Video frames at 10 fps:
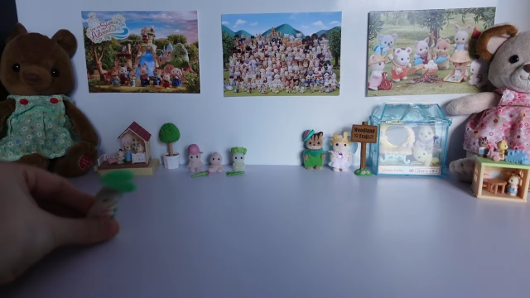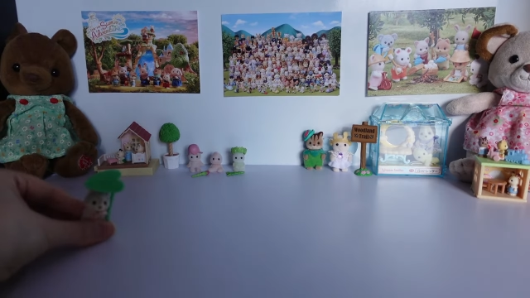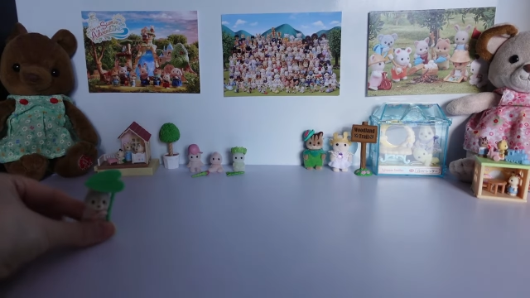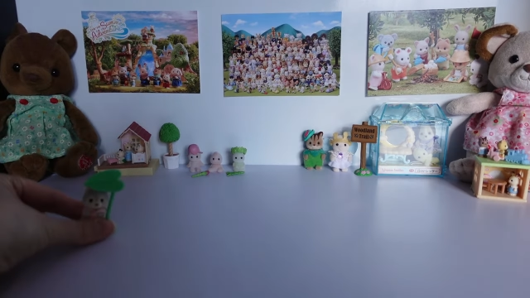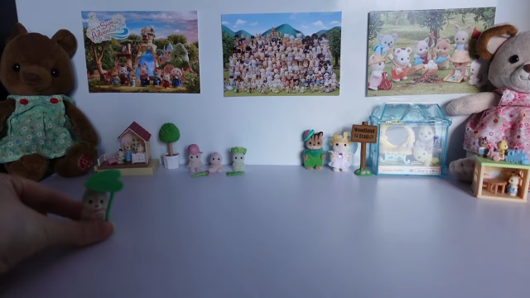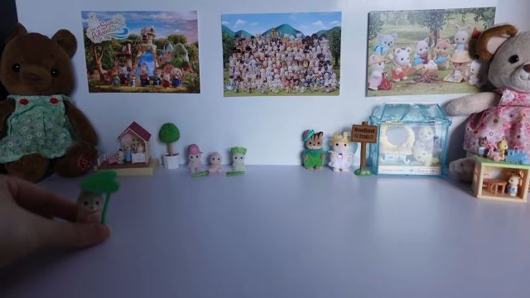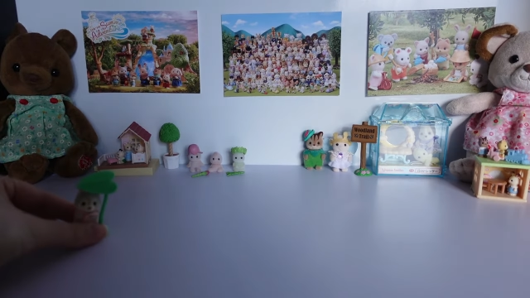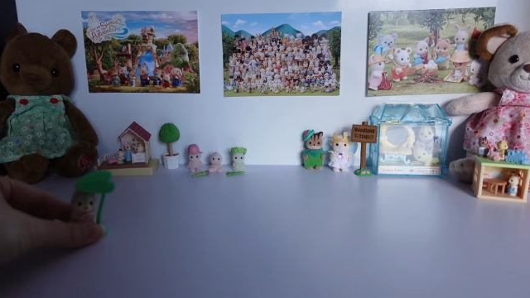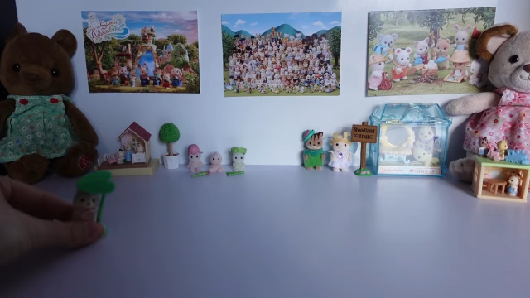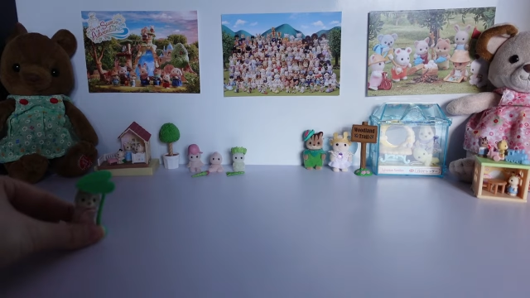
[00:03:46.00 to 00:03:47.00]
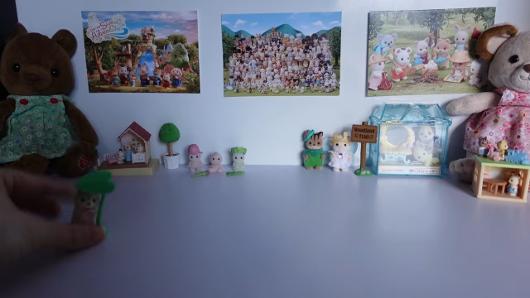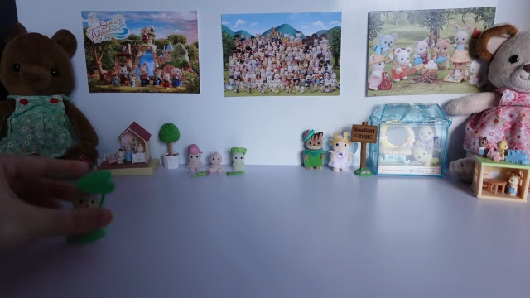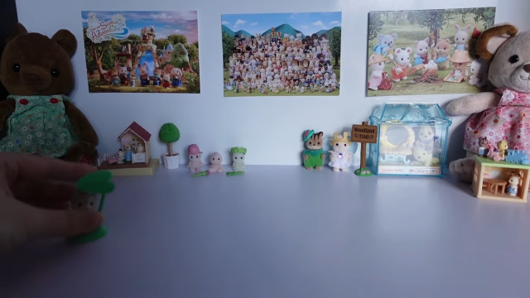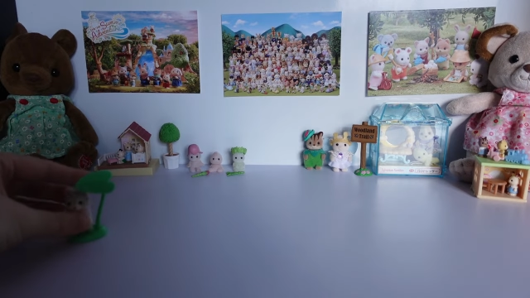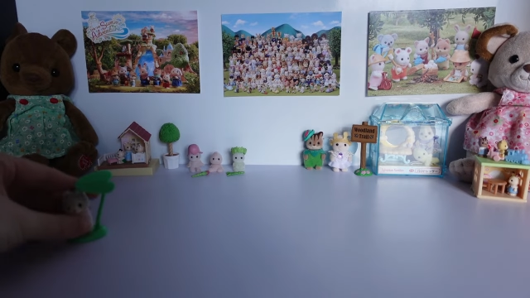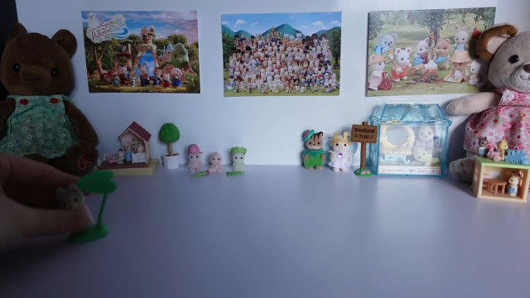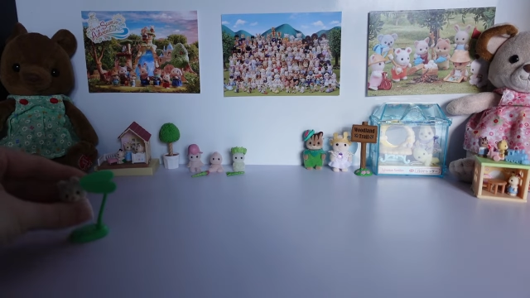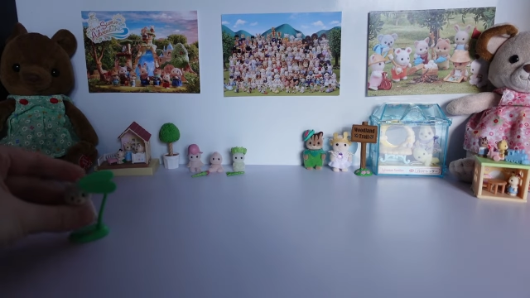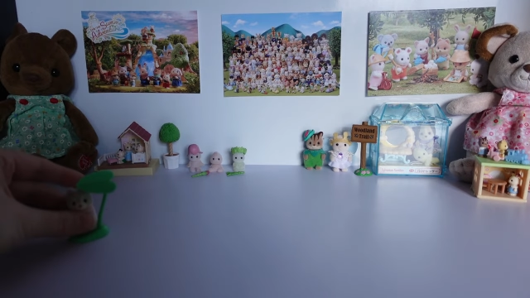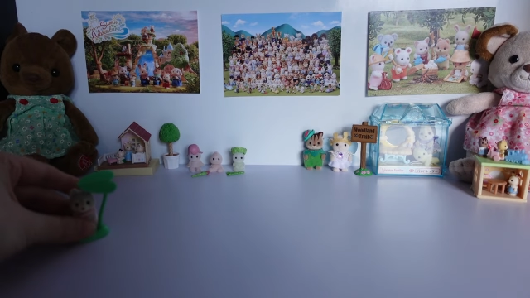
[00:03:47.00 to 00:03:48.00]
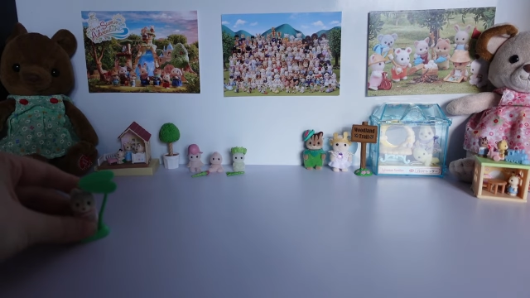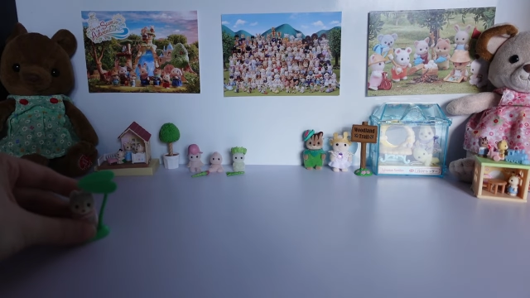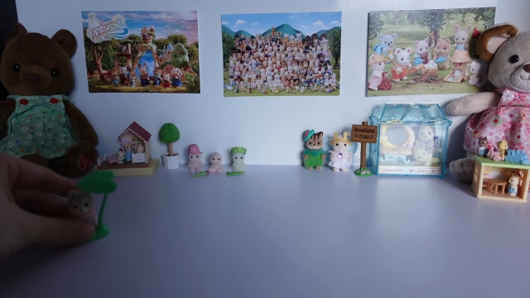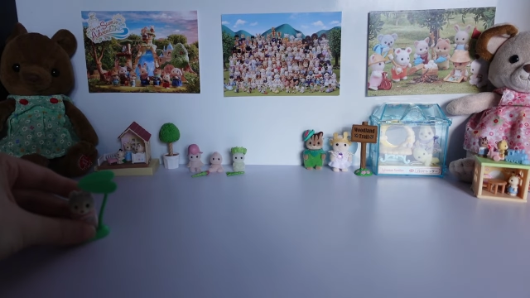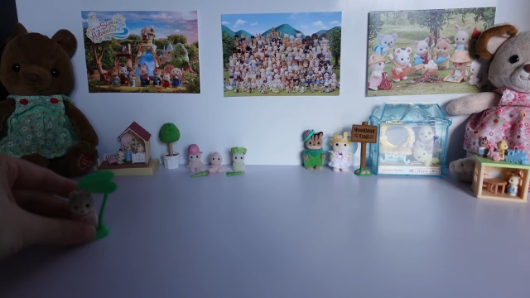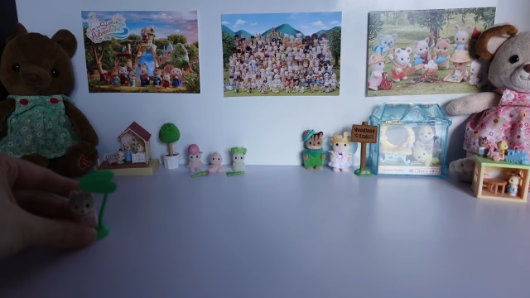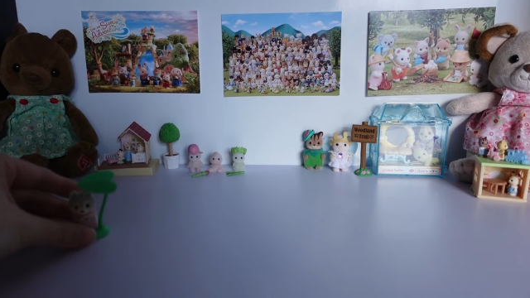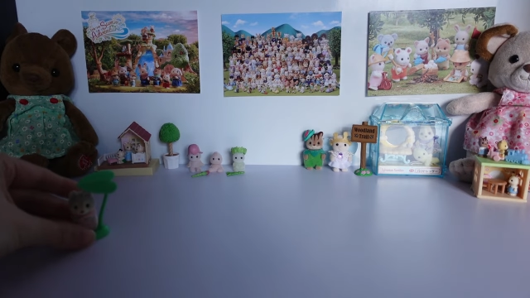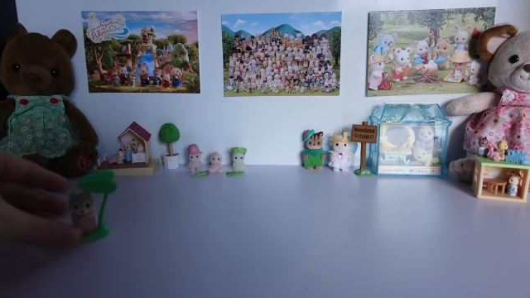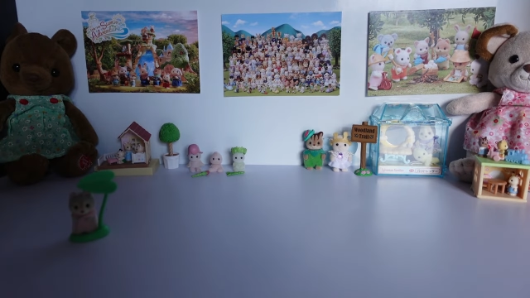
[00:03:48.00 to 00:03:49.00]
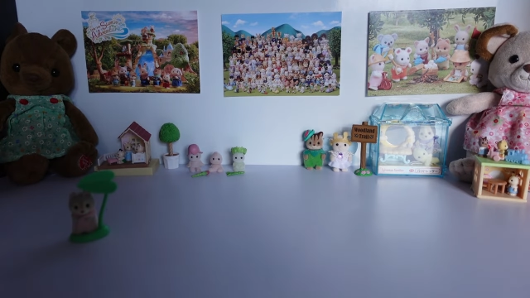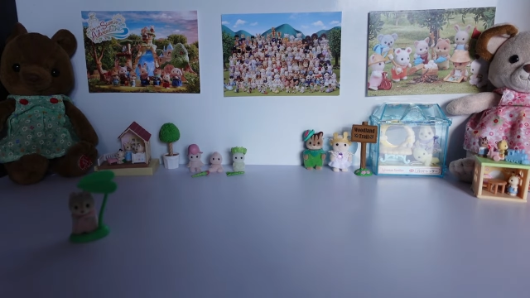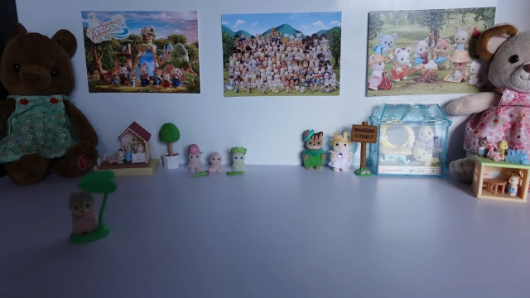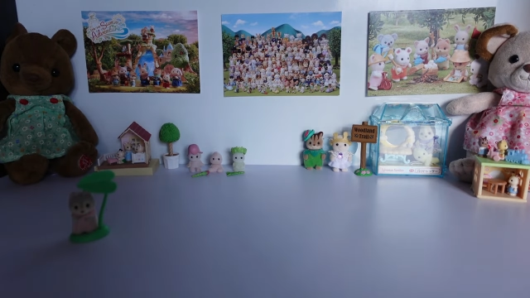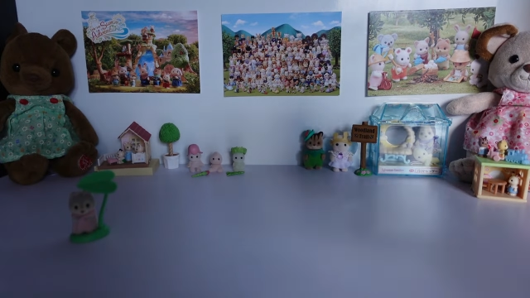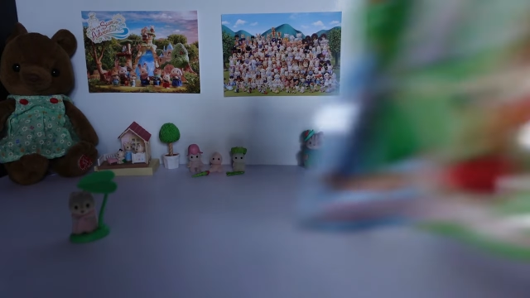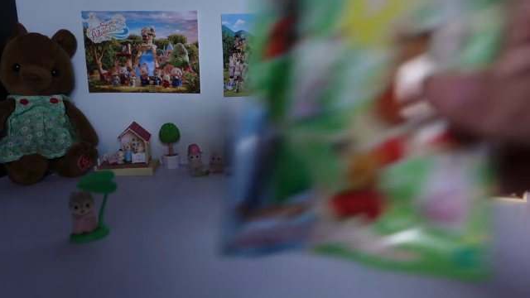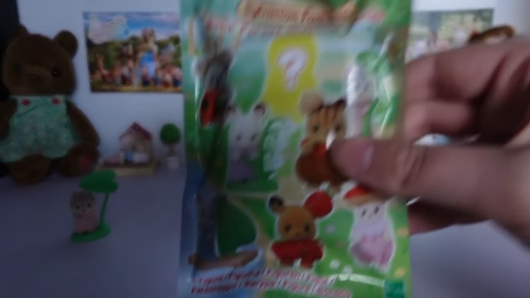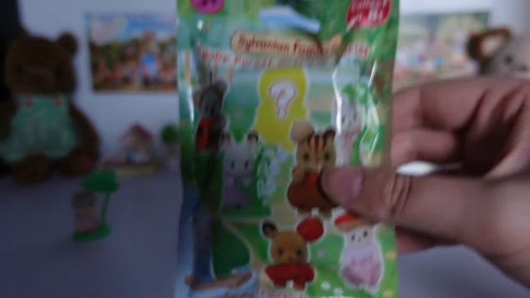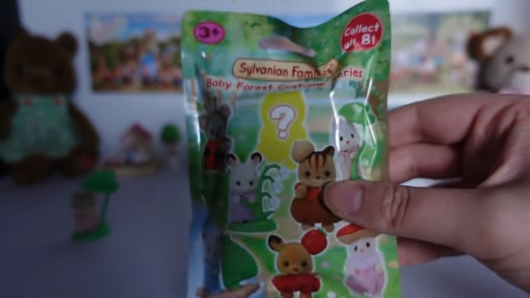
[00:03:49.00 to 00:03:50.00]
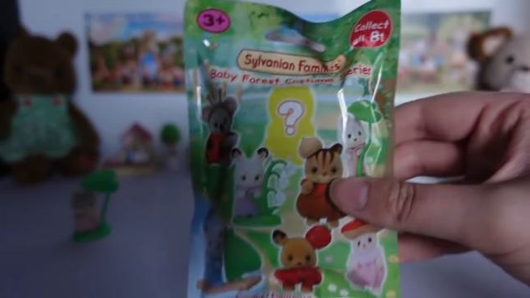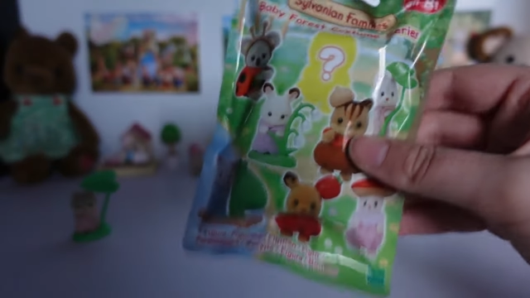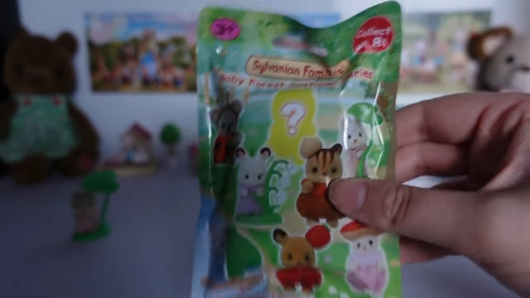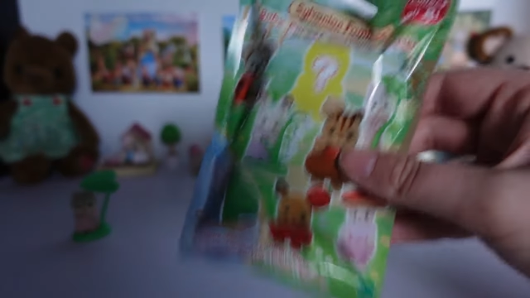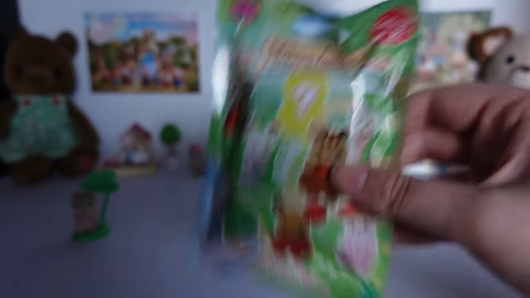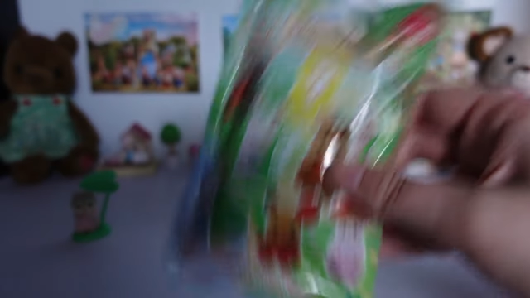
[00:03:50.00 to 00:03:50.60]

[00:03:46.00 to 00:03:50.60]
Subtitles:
[unreadable: no face in view]